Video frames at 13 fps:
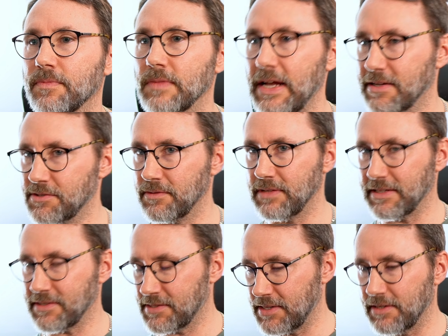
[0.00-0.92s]
Yeah, so
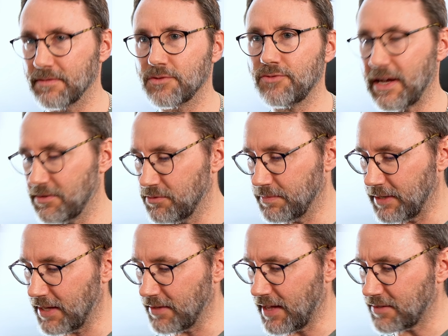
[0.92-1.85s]
let's try to
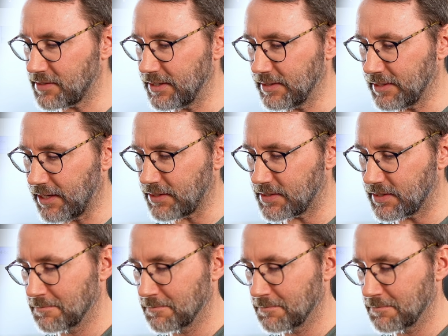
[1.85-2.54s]
play that little kit.